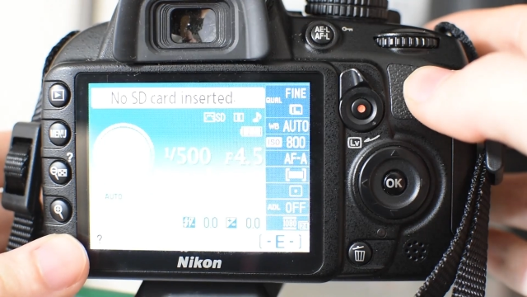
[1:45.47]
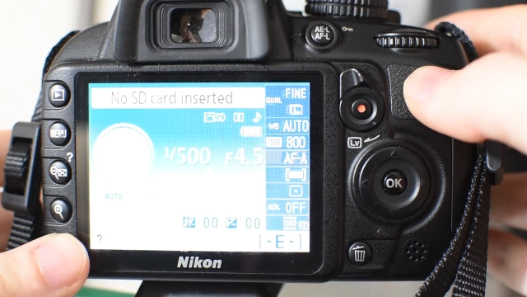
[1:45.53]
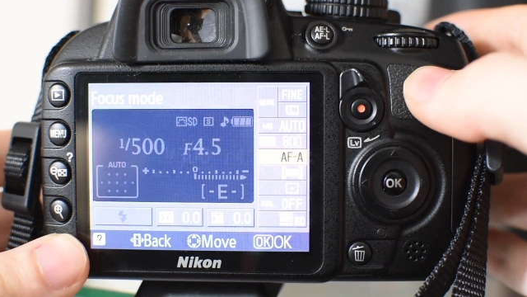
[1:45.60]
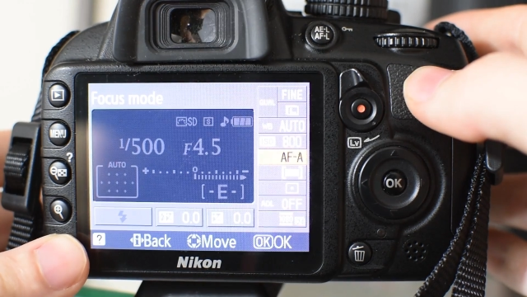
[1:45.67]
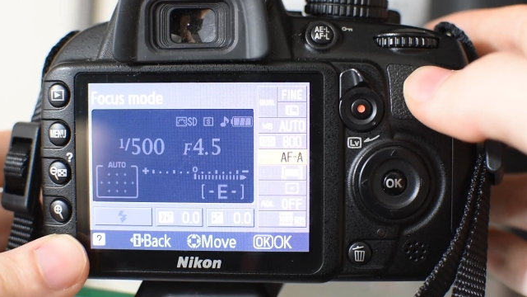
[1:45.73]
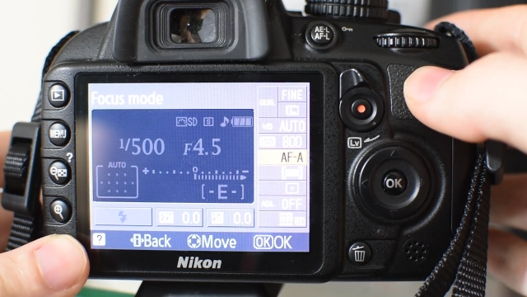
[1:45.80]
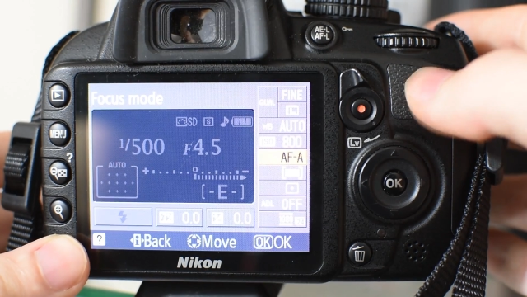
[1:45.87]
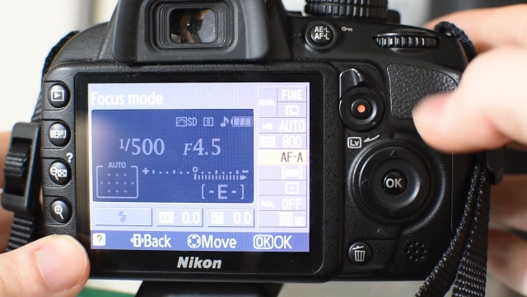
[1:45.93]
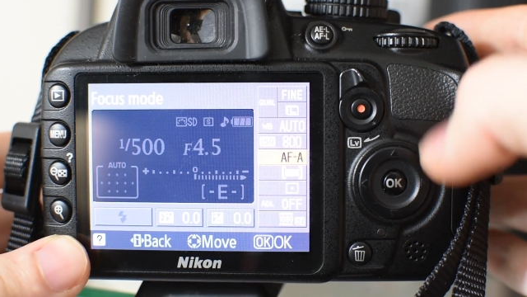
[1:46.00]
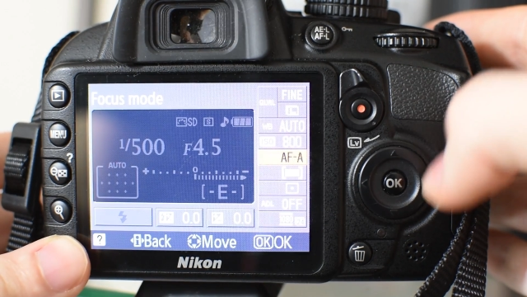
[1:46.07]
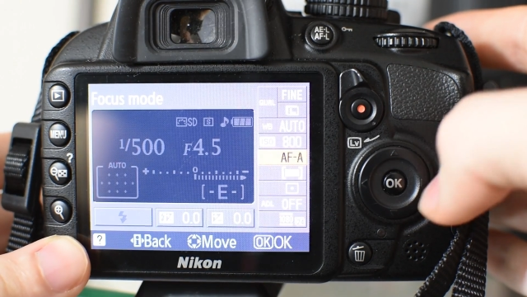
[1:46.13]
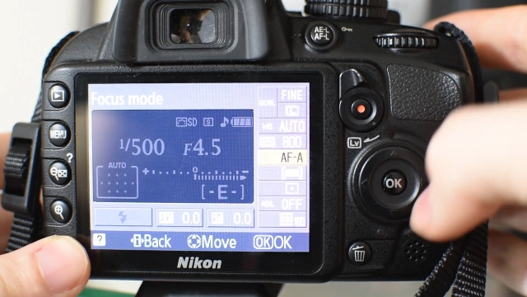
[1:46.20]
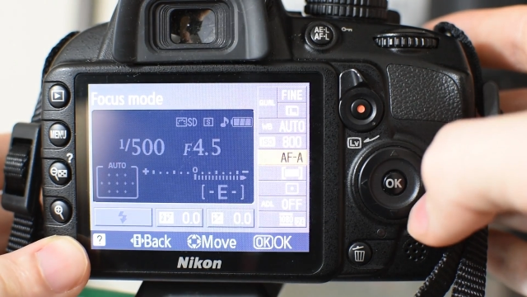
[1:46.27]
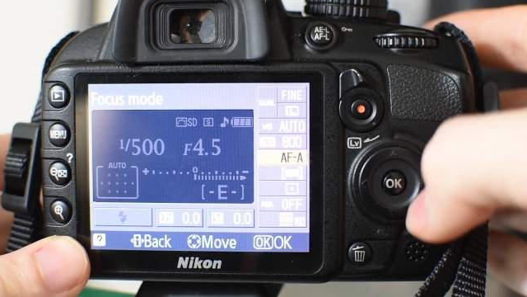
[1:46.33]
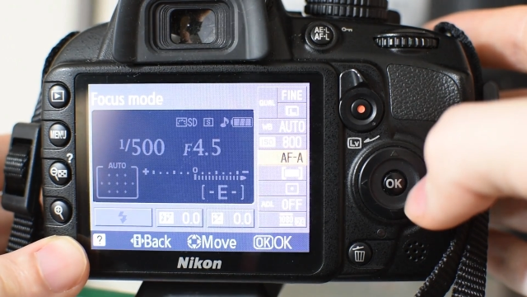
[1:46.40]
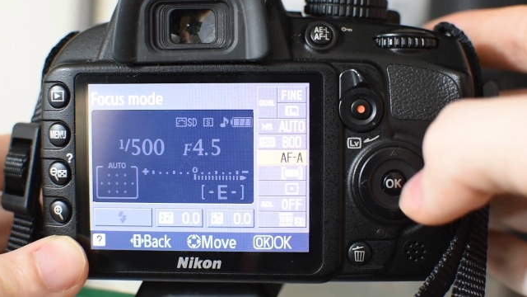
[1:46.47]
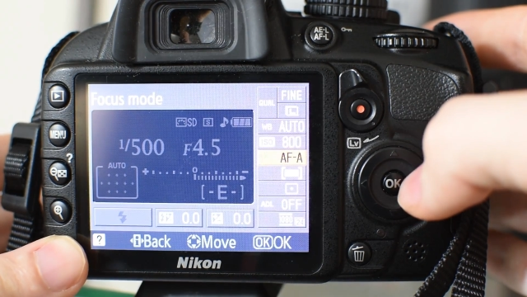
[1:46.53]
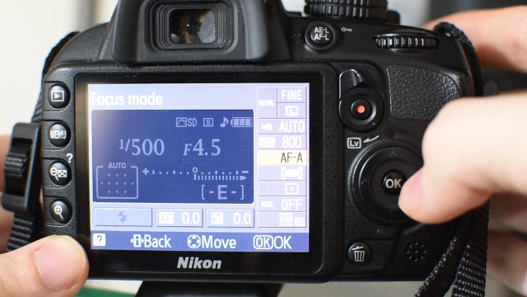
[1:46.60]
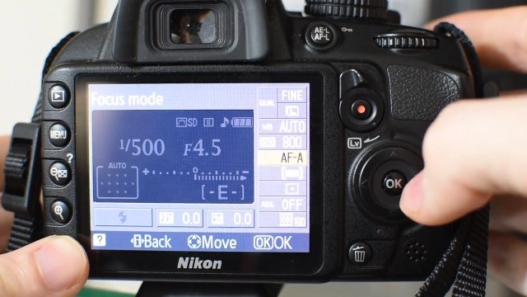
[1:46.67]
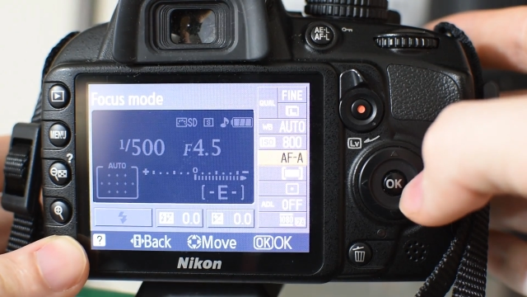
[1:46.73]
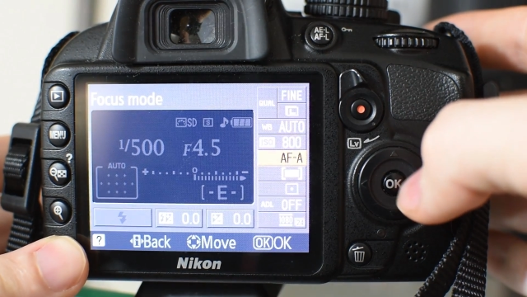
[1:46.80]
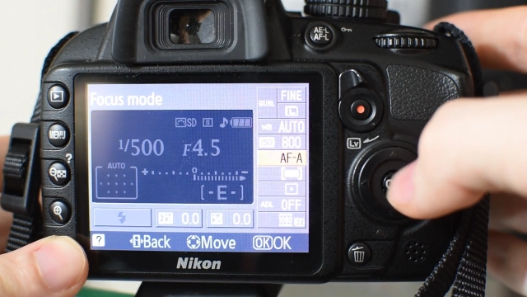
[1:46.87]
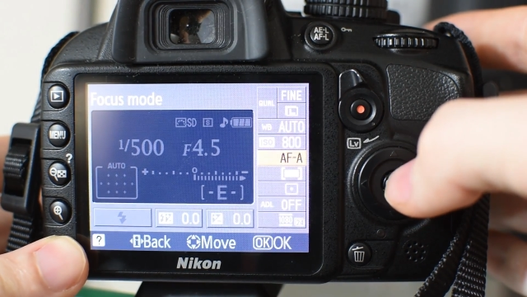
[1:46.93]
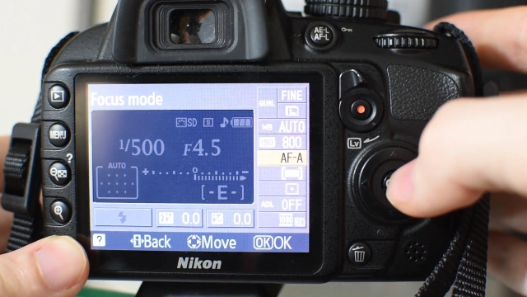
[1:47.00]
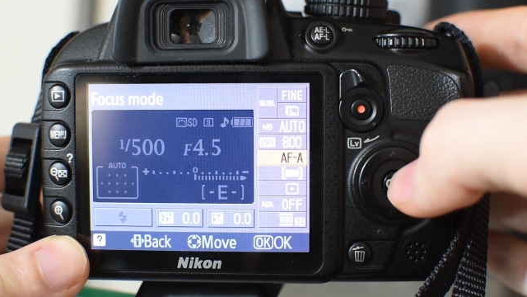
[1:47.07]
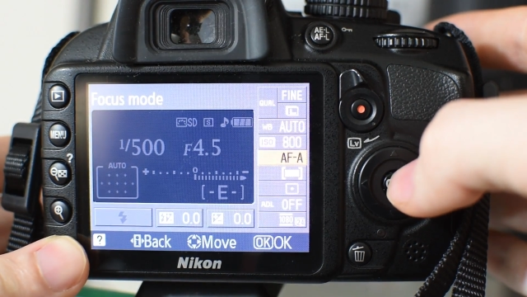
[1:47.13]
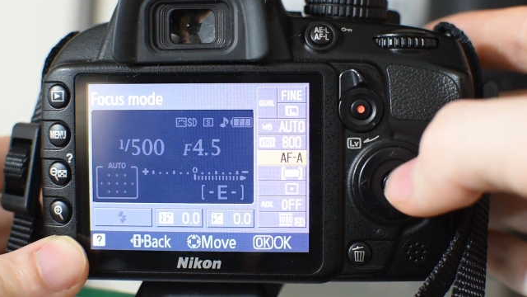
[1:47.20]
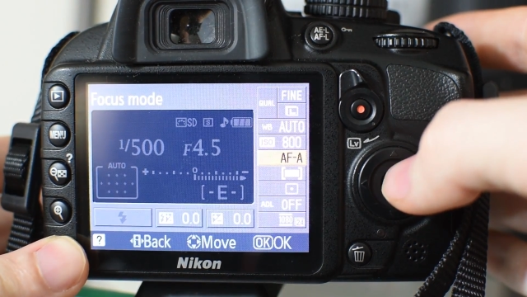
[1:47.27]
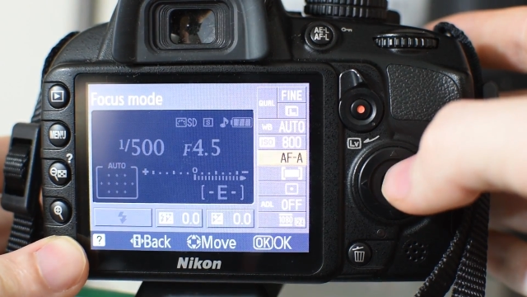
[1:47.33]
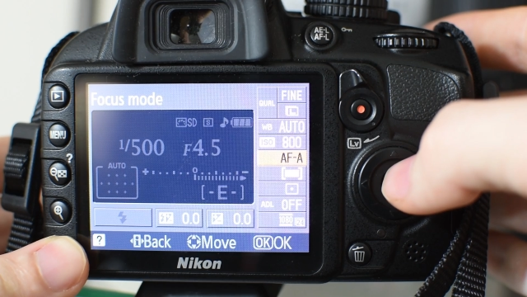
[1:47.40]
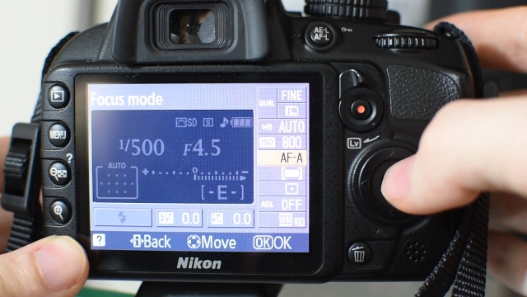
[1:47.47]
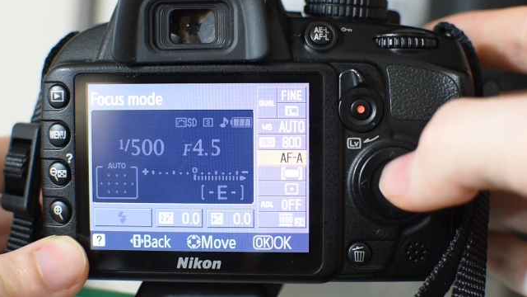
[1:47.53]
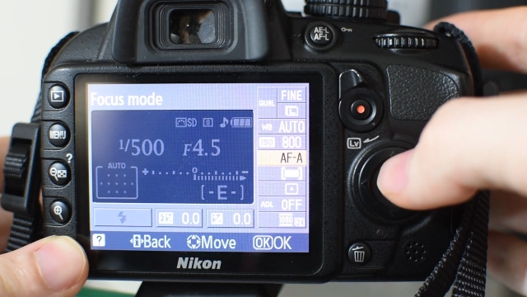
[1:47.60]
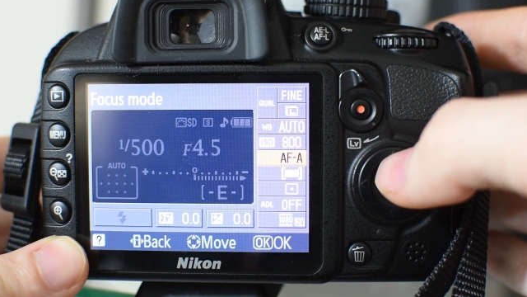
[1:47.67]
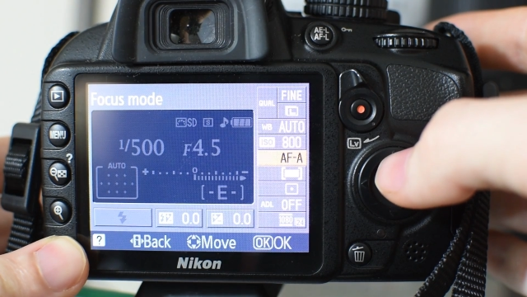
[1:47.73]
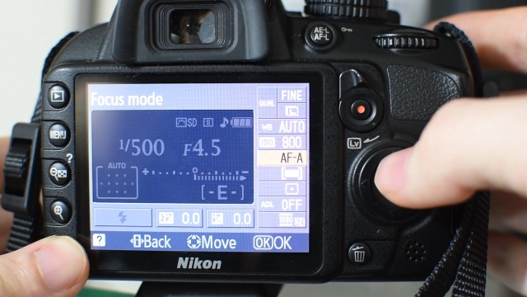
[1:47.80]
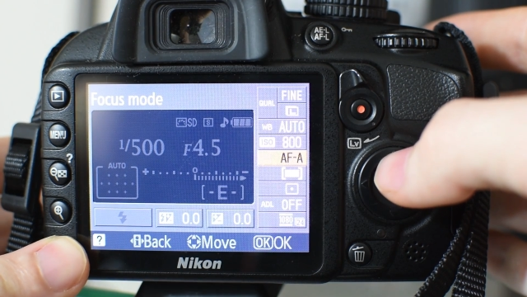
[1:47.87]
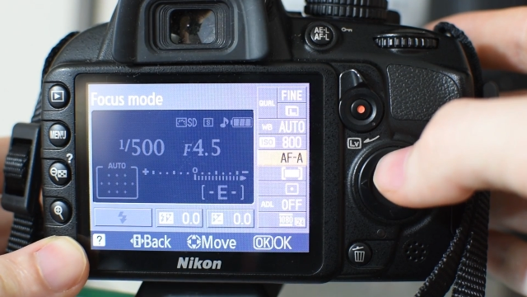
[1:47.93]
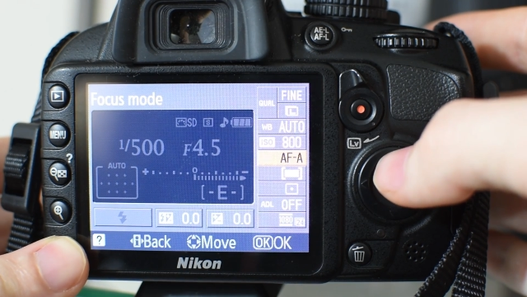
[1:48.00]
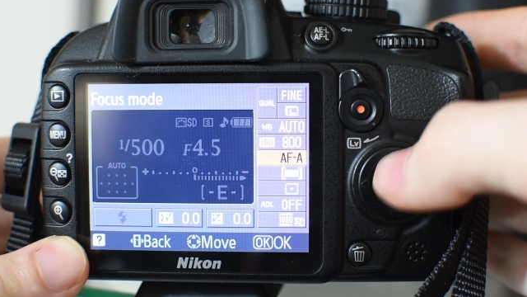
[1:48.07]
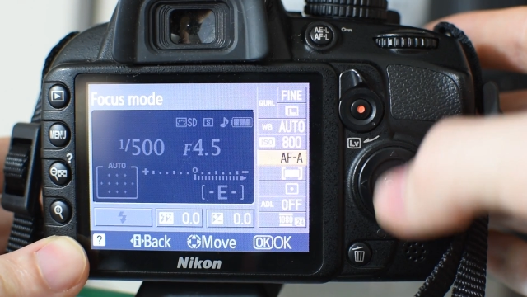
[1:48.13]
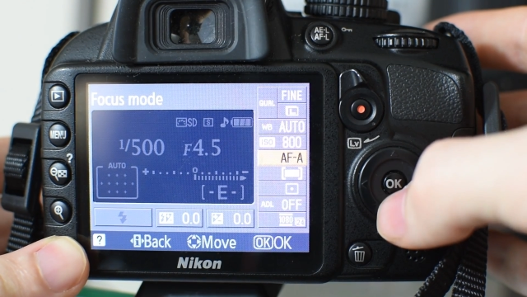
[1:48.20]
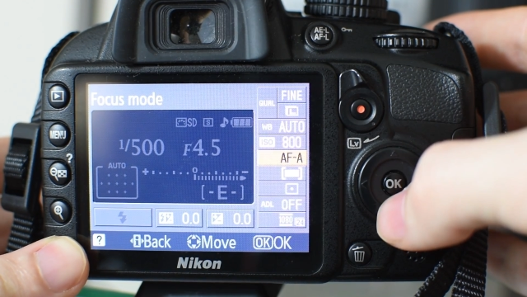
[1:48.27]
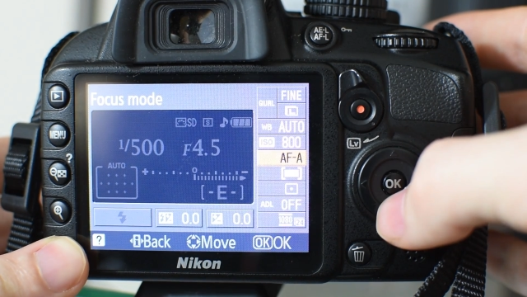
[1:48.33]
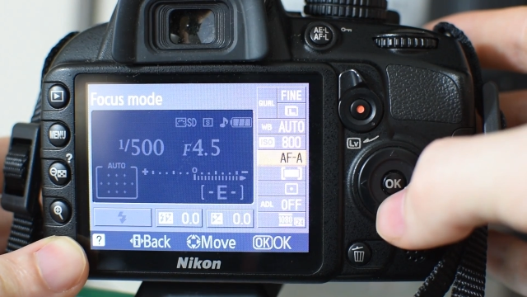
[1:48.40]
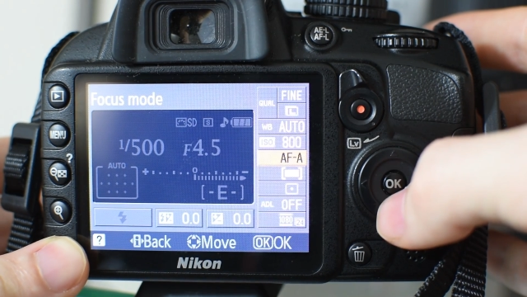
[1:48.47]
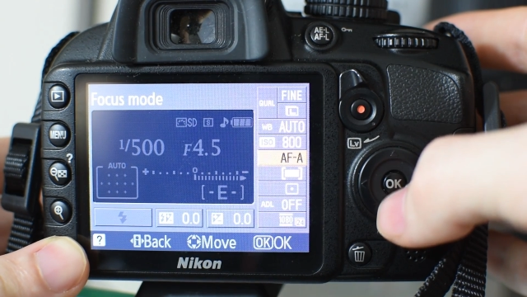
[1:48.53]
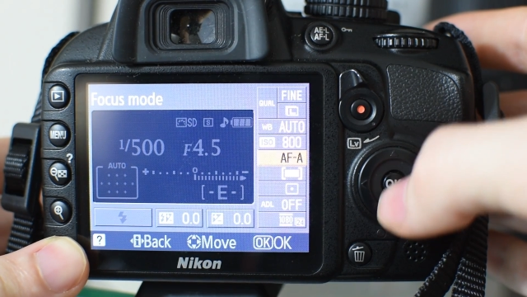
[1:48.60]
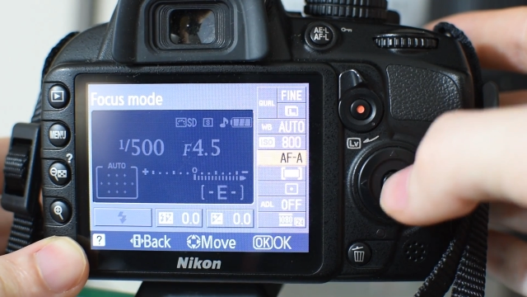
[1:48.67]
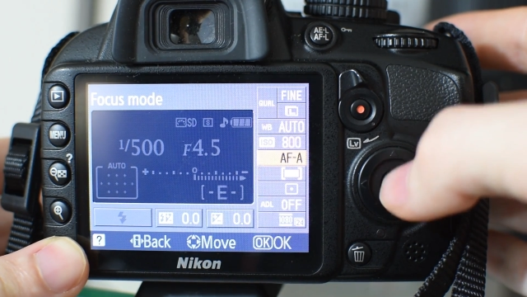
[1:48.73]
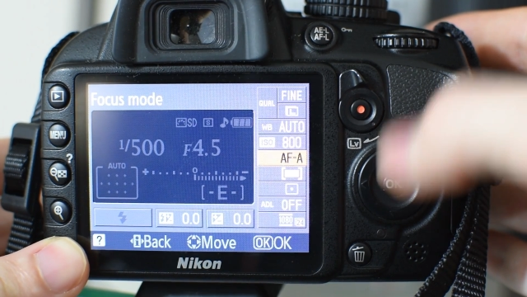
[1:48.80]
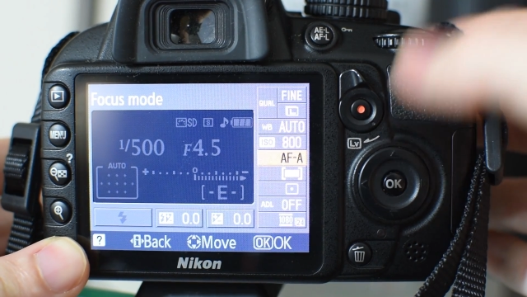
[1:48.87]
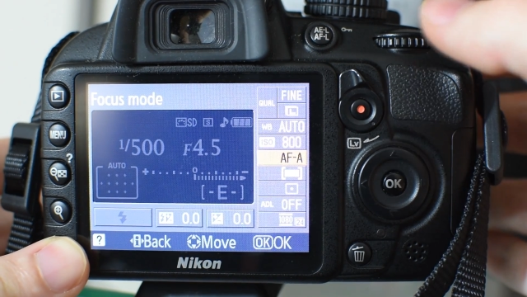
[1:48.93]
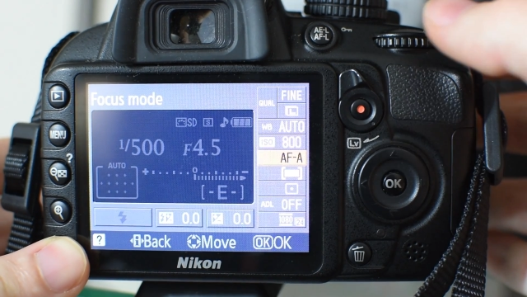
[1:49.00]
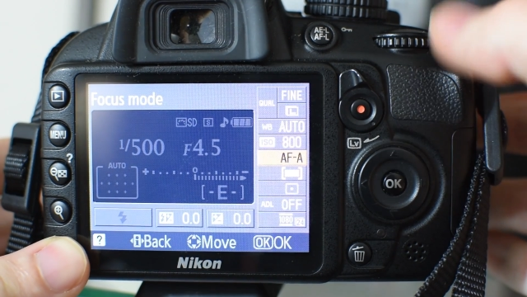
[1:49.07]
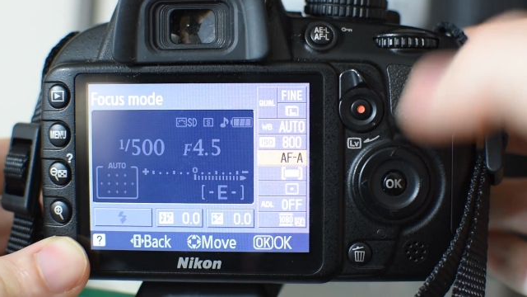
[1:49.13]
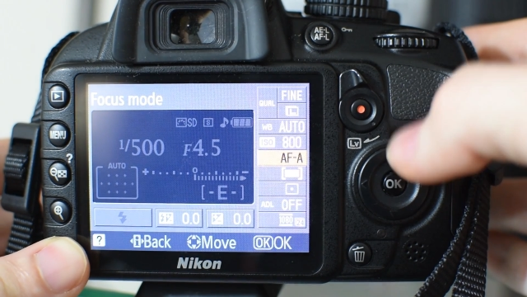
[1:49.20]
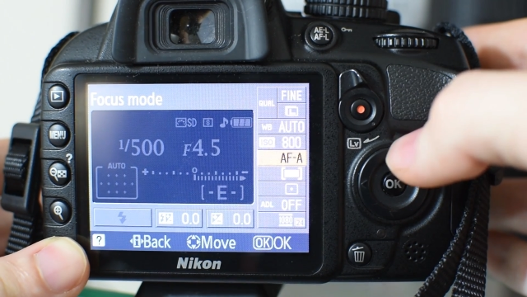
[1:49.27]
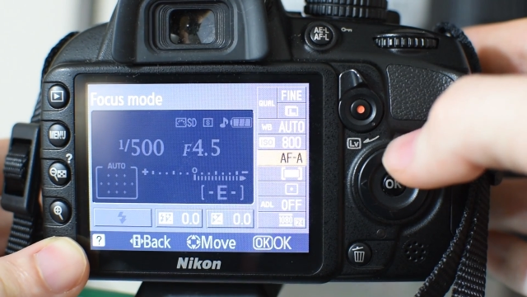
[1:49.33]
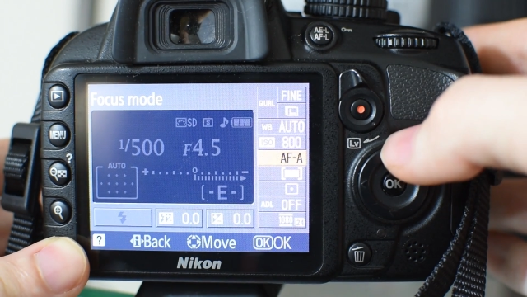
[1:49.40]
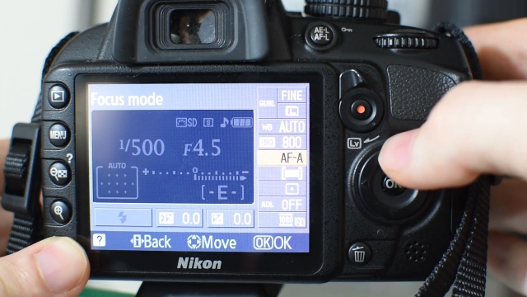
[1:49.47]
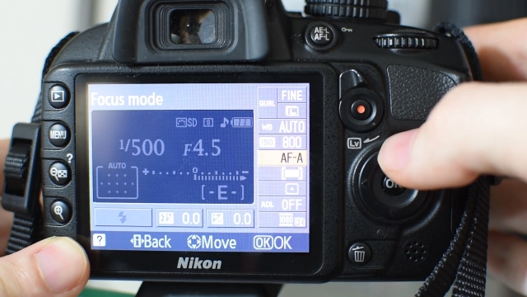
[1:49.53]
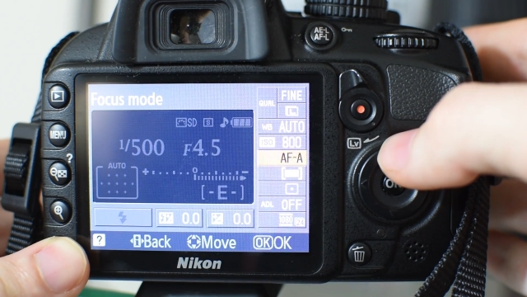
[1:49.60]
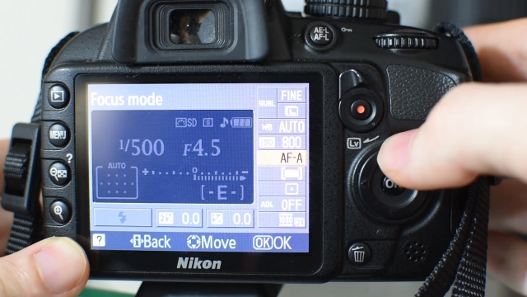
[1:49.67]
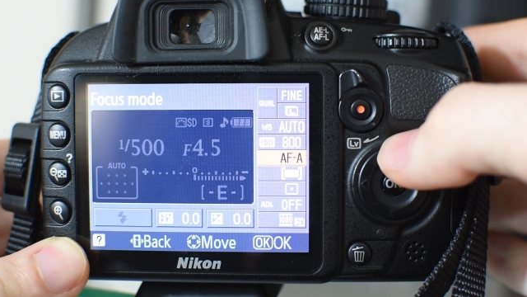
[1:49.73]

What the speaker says: Nobody's mouth can be seen.